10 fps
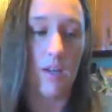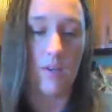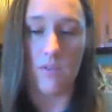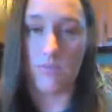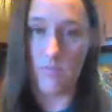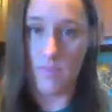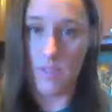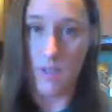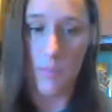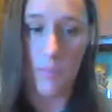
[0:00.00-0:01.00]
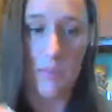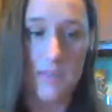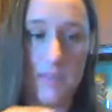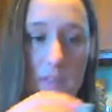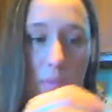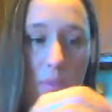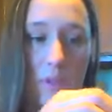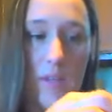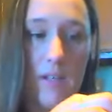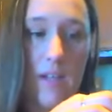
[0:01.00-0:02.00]
or in a couple pieces. I'm going to
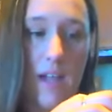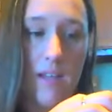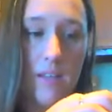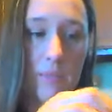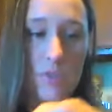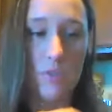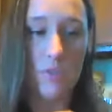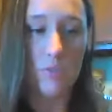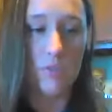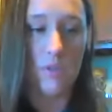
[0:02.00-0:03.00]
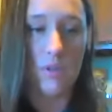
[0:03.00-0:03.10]
go ahead and add them to